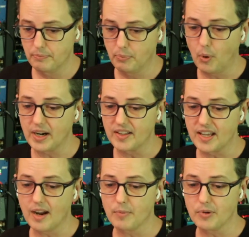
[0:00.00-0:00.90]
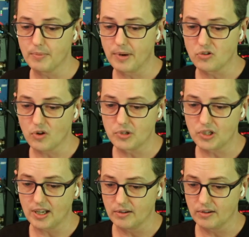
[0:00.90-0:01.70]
pointed the camera to my drum set,